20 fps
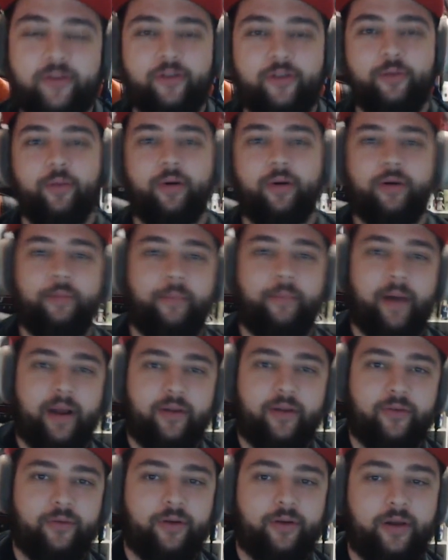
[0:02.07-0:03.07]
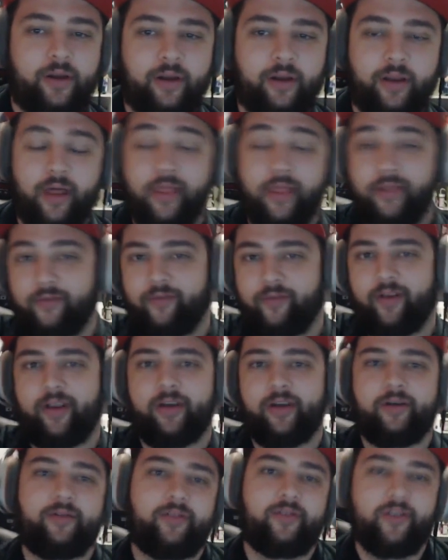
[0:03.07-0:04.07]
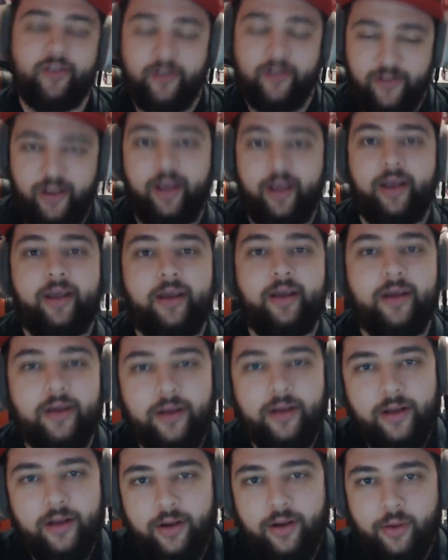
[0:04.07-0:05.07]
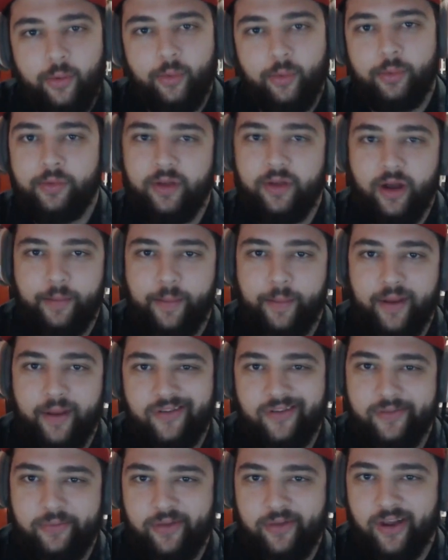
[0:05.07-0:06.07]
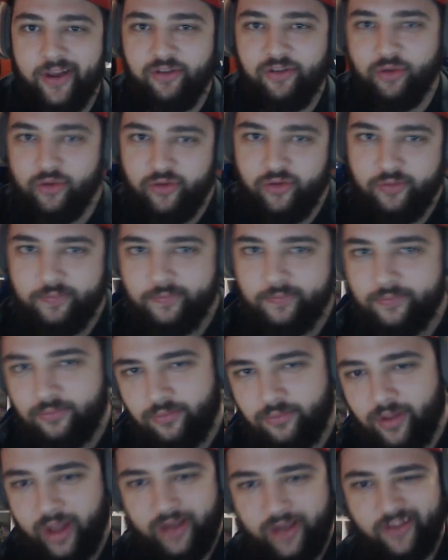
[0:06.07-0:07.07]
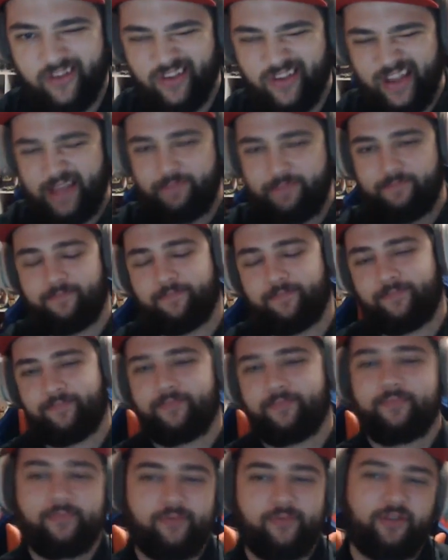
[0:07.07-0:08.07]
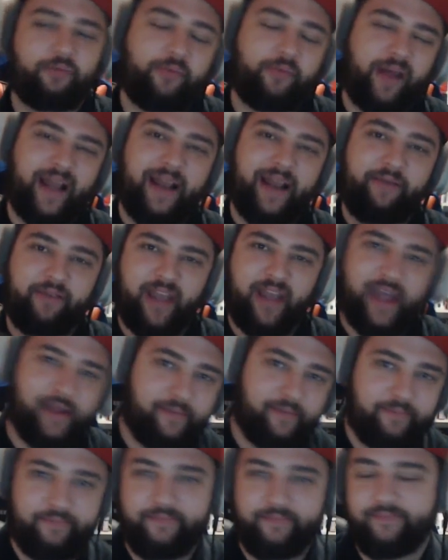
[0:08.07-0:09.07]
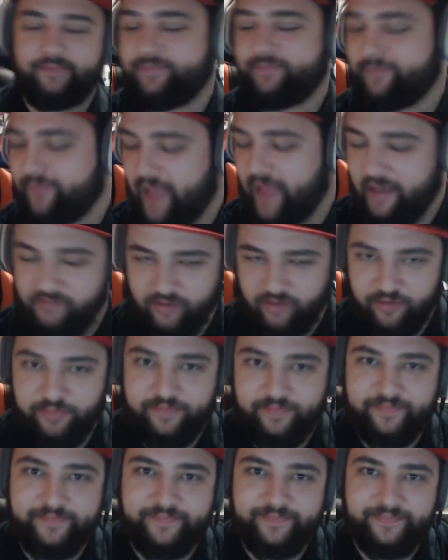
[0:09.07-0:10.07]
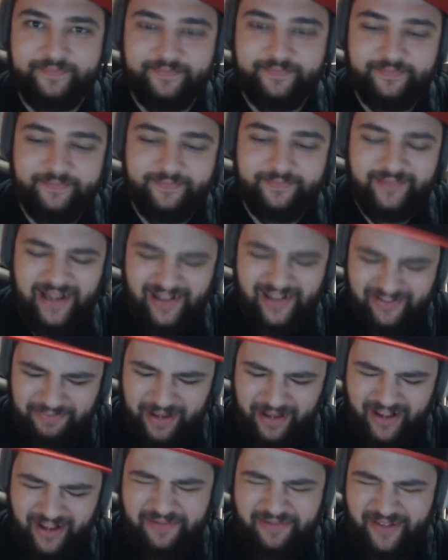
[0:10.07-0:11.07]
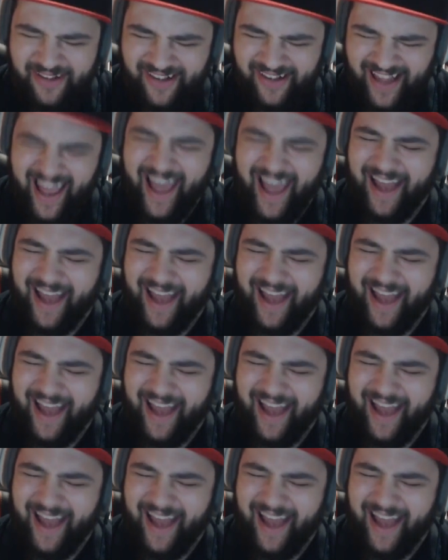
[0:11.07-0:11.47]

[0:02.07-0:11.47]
Welcome back to another video, and today we'll be talking about sleep schedules. It's sleep. It's something I never get. Ever. It makes me sad.